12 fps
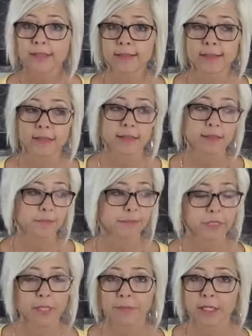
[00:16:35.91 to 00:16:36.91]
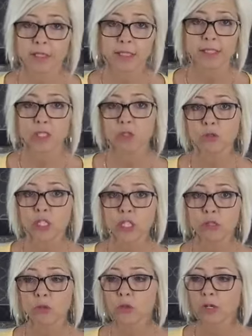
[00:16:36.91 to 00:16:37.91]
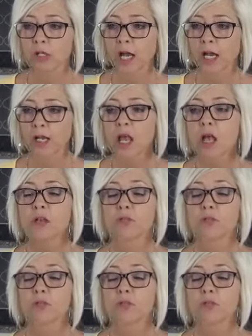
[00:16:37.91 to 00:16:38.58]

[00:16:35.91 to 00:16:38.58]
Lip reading: Is this something that's new to you or not?